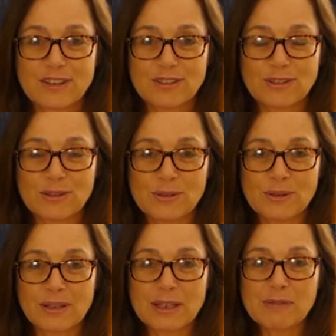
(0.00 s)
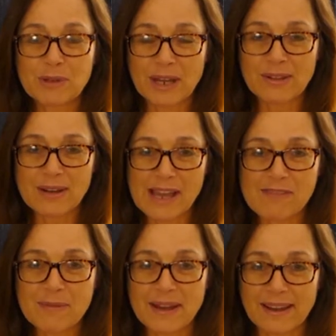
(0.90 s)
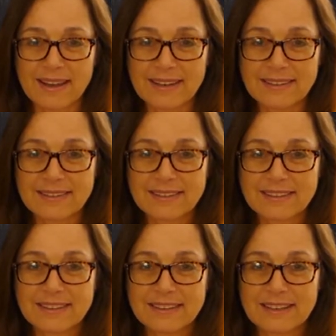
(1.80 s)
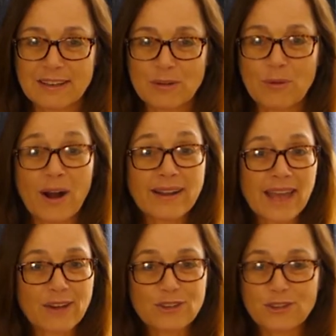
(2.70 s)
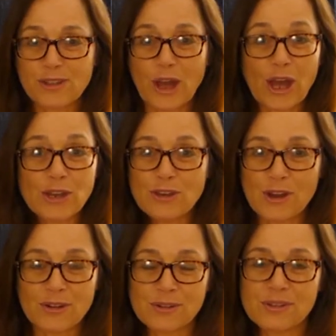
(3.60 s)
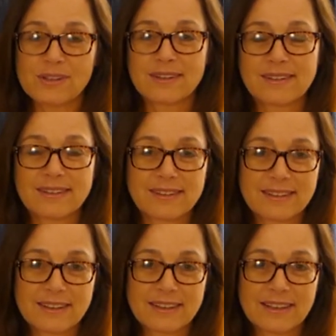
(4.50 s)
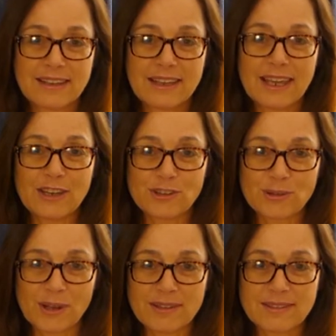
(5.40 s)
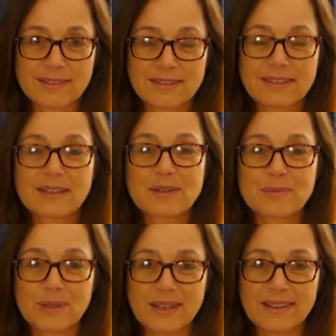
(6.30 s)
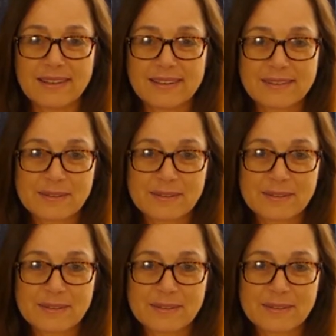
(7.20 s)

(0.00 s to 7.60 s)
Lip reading: to leave her other life behind, walk out into the unknown, and trust completely.